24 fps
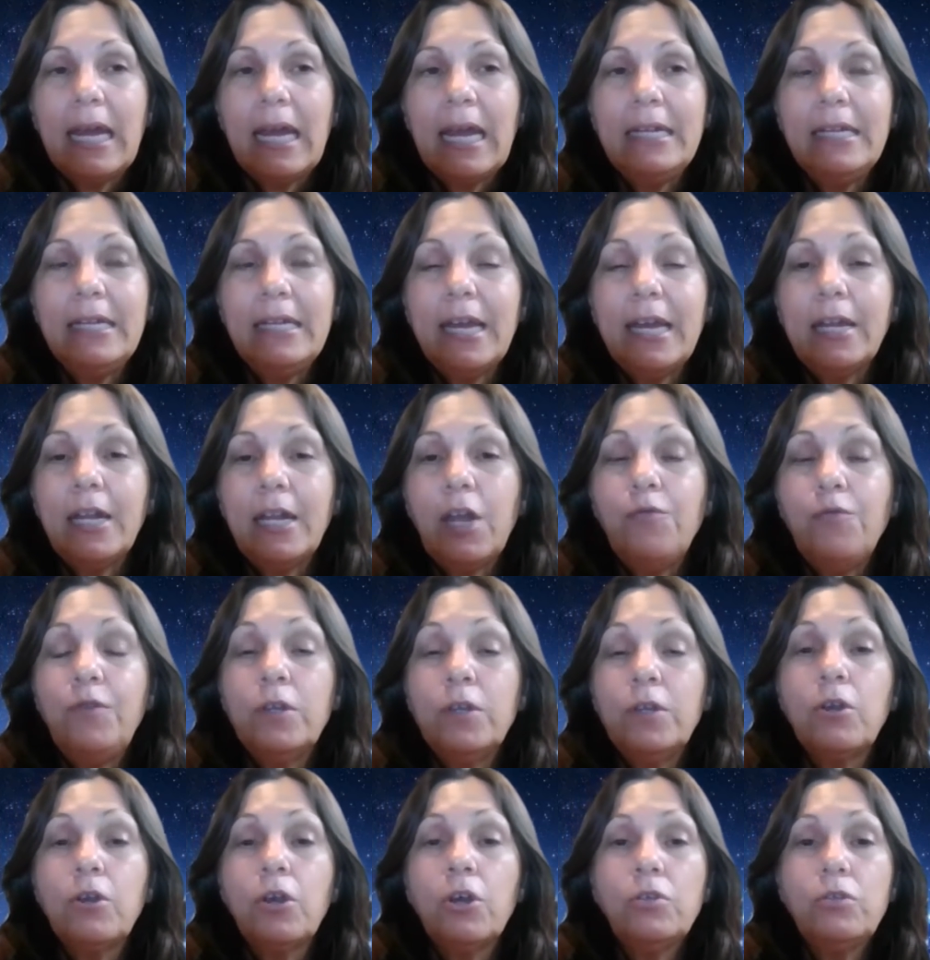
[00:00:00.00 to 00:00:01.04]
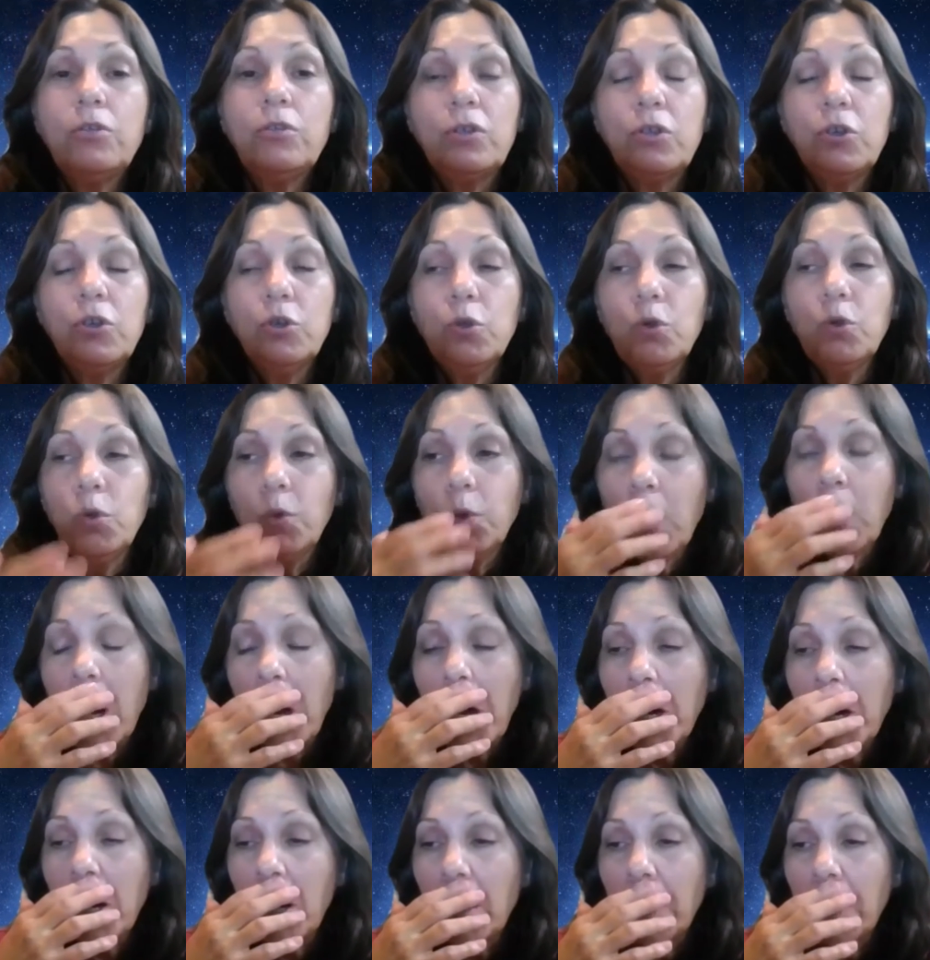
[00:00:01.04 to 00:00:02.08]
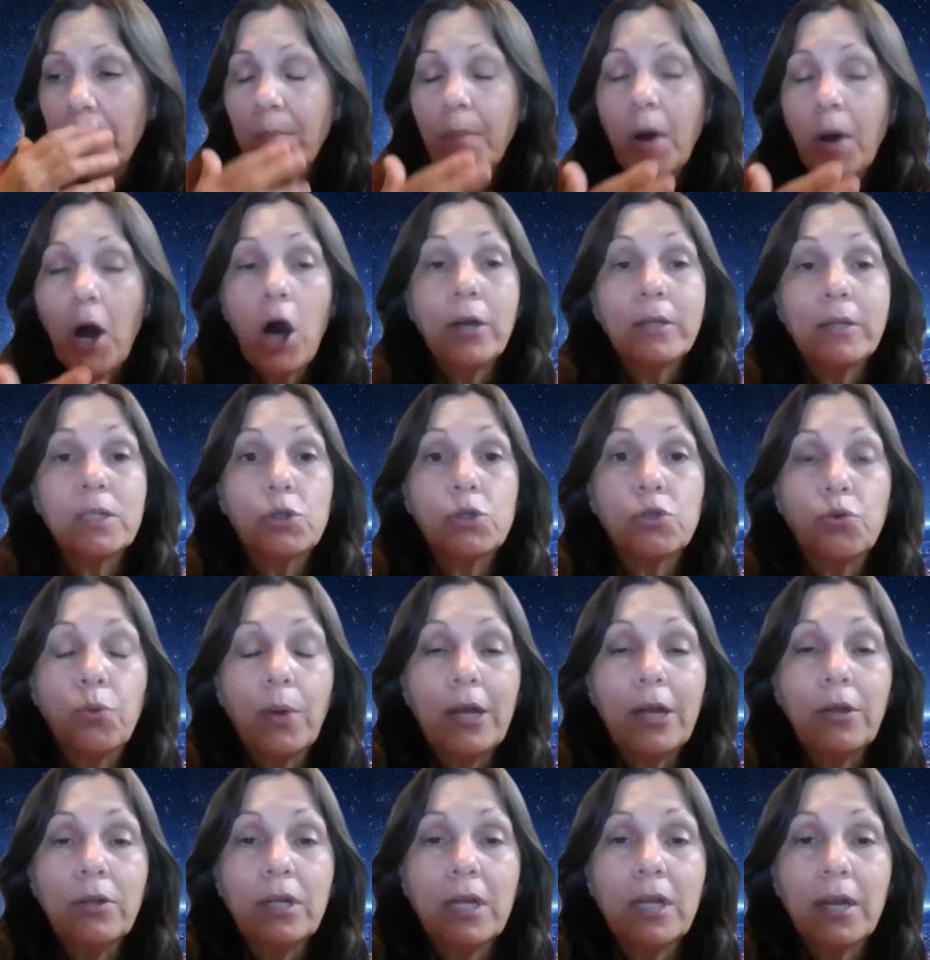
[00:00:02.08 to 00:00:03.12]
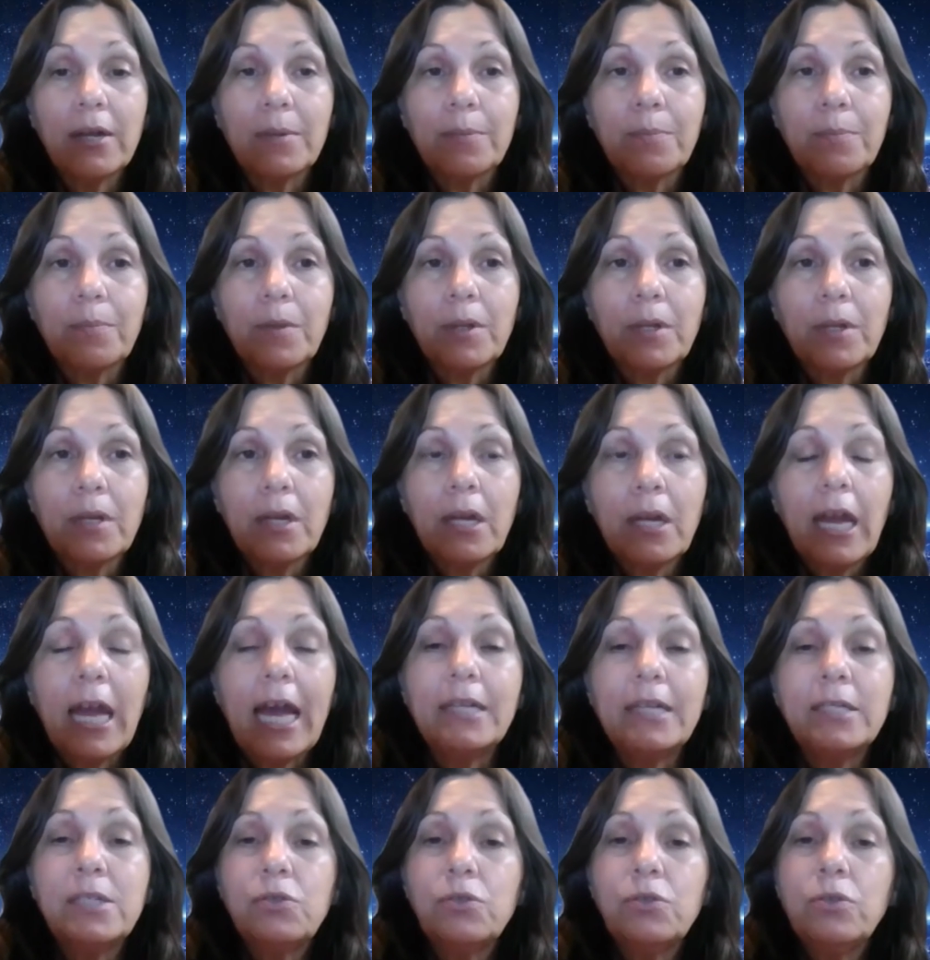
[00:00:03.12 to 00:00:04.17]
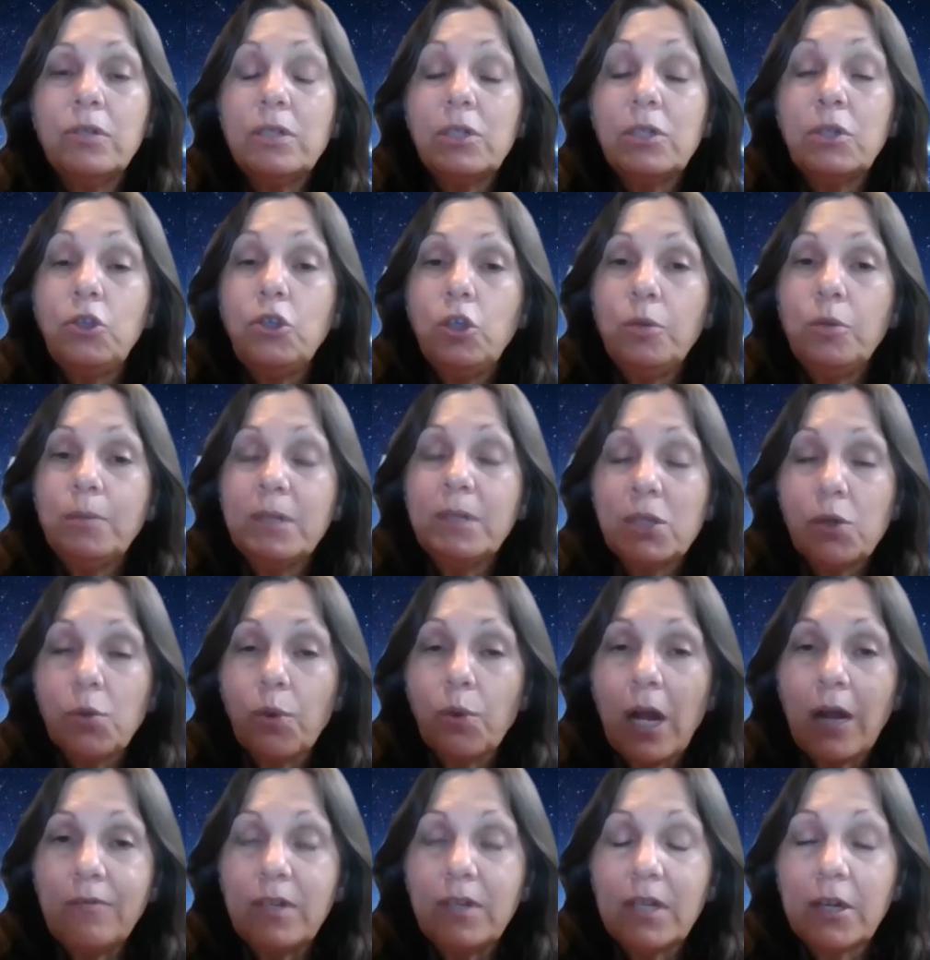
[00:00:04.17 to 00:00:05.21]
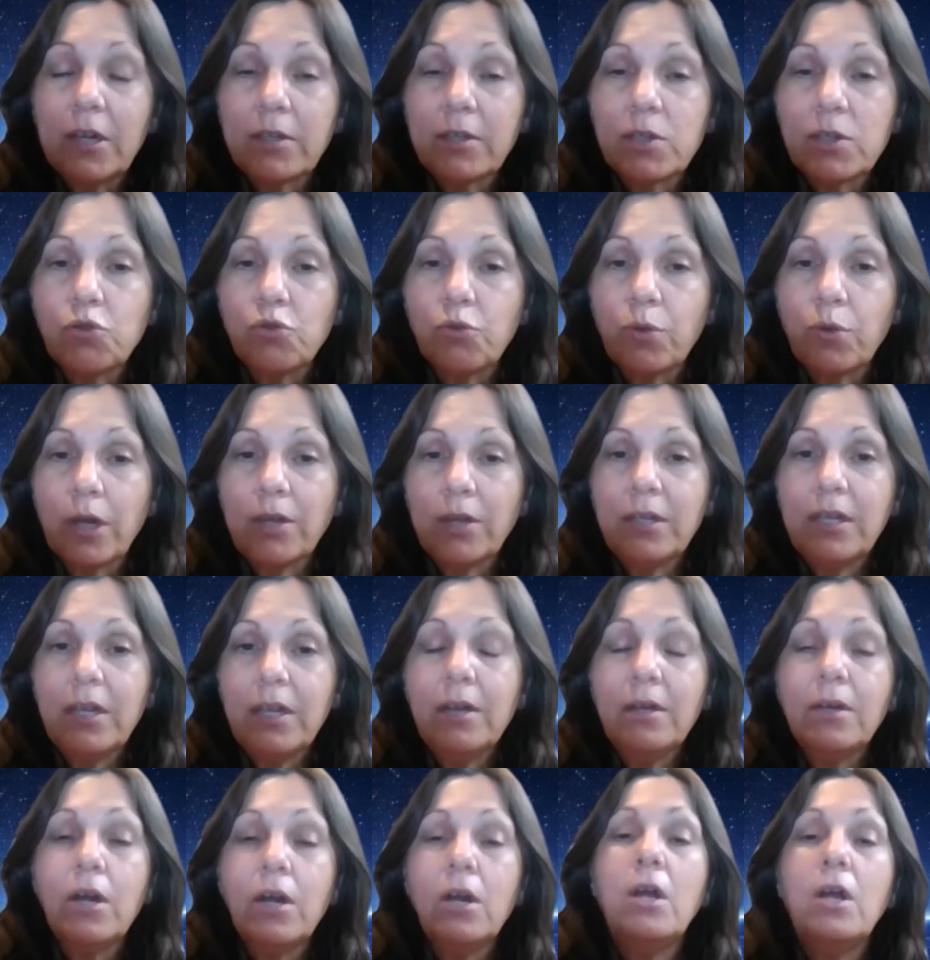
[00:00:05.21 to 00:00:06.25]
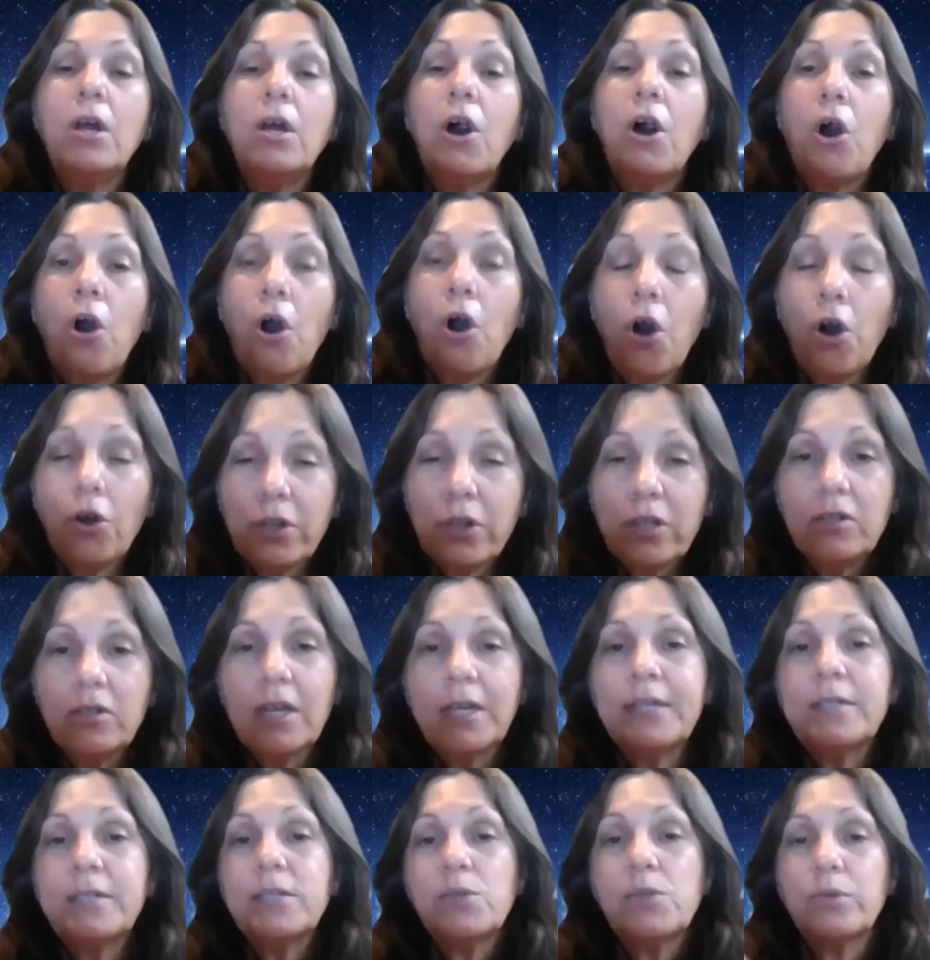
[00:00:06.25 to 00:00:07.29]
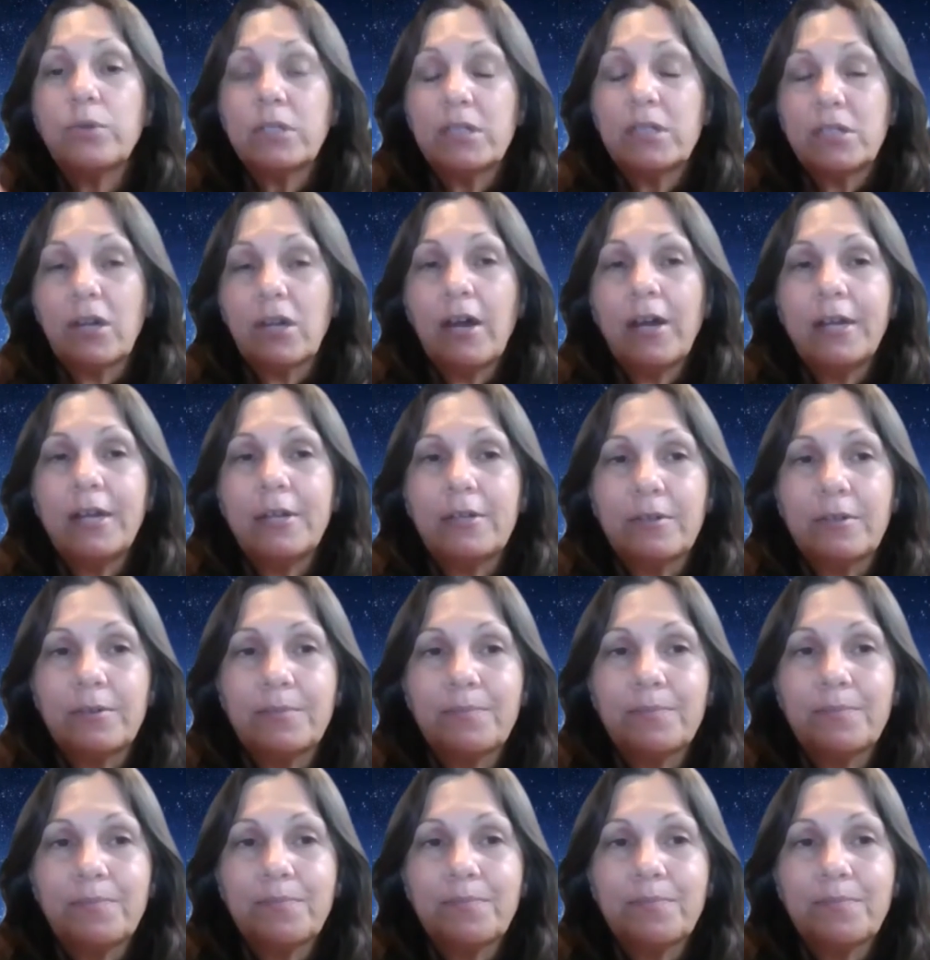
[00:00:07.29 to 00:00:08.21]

And yet if you go to um, Australia, as soon as humans arrived in Australia, all the dinosaurs died.